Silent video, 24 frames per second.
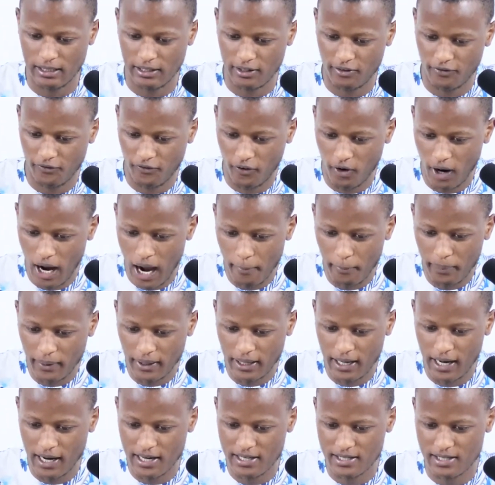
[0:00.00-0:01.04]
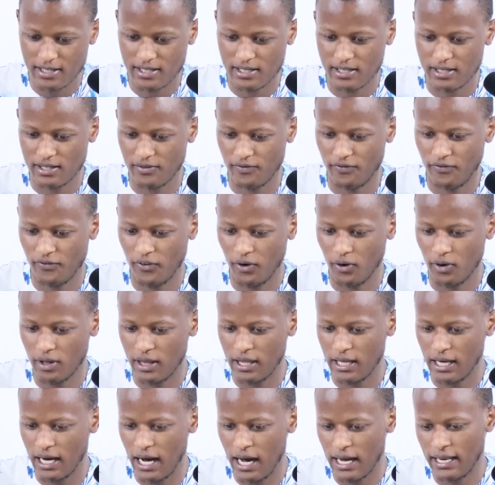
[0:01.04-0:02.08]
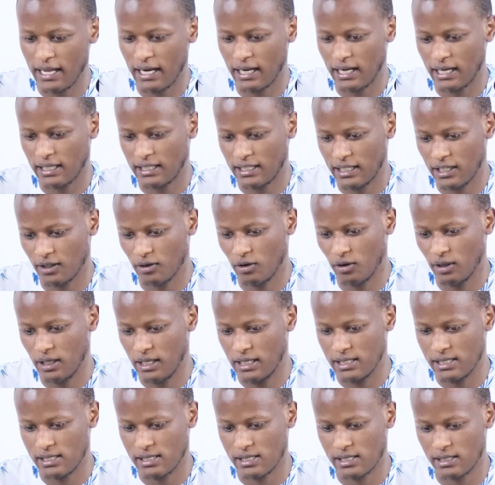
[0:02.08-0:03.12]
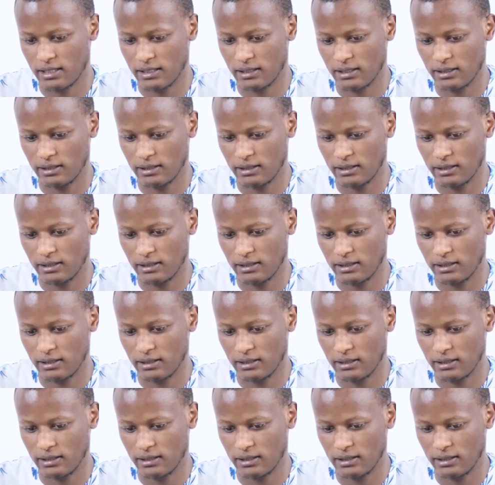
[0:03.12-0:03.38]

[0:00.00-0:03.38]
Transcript: for applicants for the other categories,